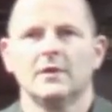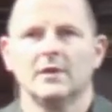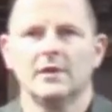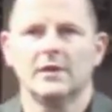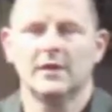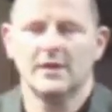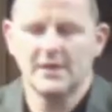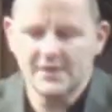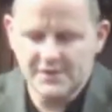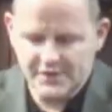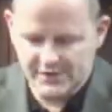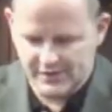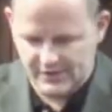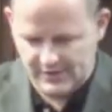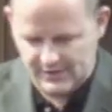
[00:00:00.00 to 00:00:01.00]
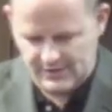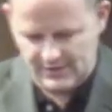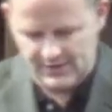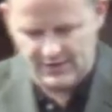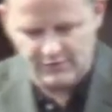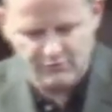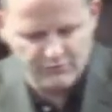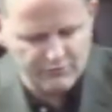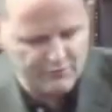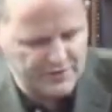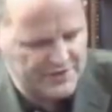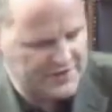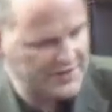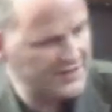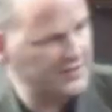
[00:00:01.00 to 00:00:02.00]
is, we
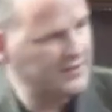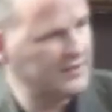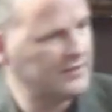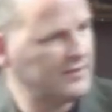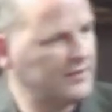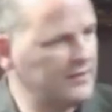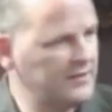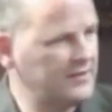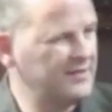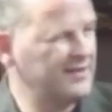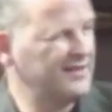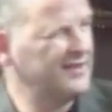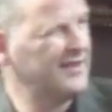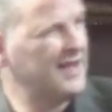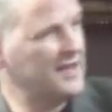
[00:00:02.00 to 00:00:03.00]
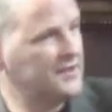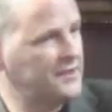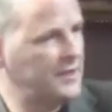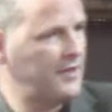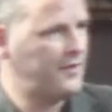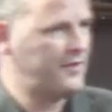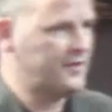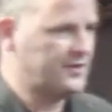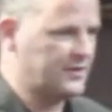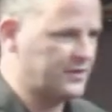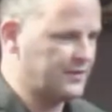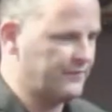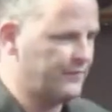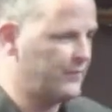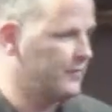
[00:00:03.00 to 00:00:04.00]
see the antithesis
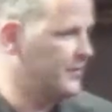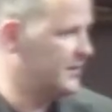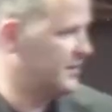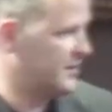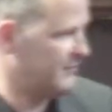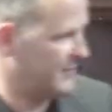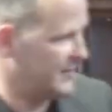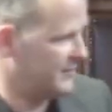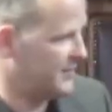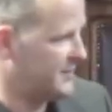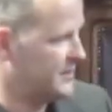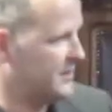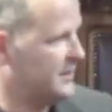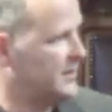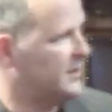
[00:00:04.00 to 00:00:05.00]
of all these commandments